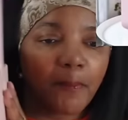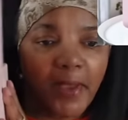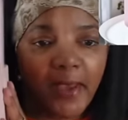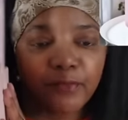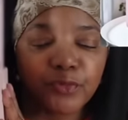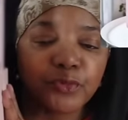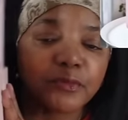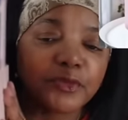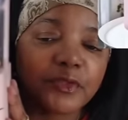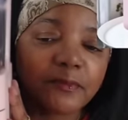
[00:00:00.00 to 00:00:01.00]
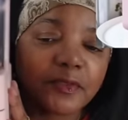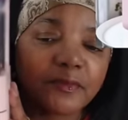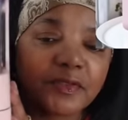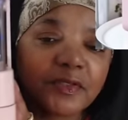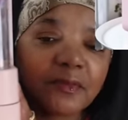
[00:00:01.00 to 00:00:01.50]
bathroom or something
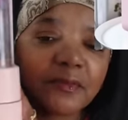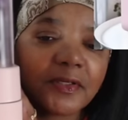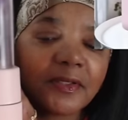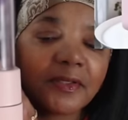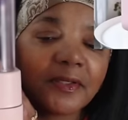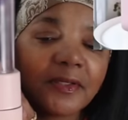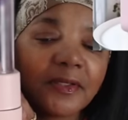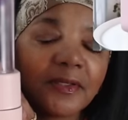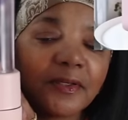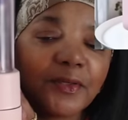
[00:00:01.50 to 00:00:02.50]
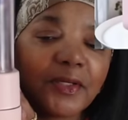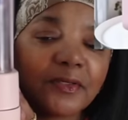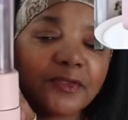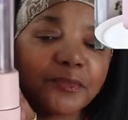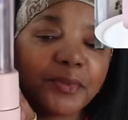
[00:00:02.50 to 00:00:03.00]
with someone, you can
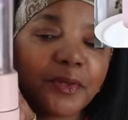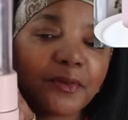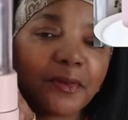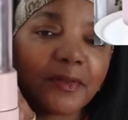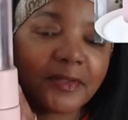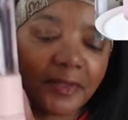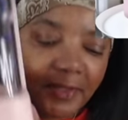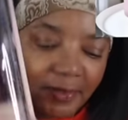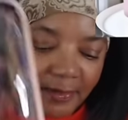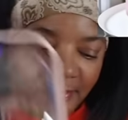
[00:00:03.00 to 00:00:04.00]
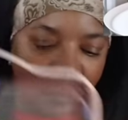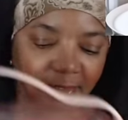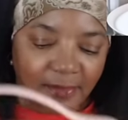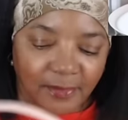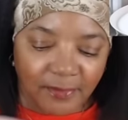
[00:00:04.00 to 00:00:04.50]
just put it all in here and
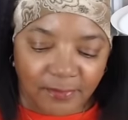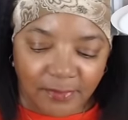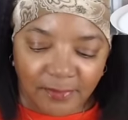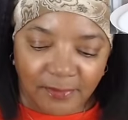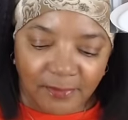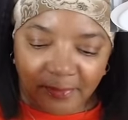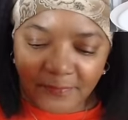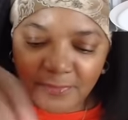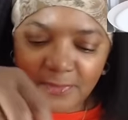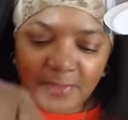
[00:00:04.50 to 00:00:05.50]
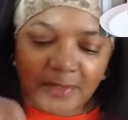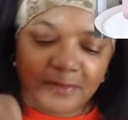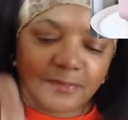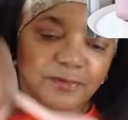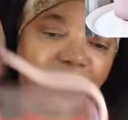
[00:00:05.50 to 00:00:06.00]
carry it with you if you needed
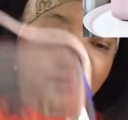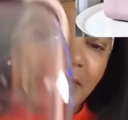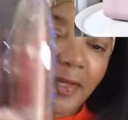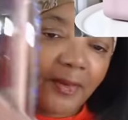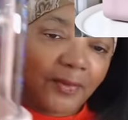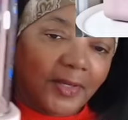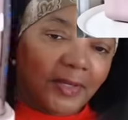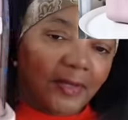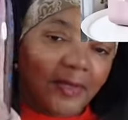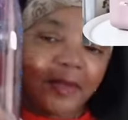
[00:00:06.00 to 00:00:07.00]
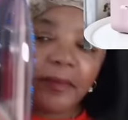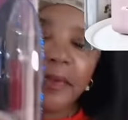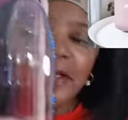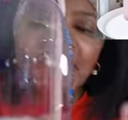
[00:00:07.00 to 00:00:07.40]
to do it that way. But I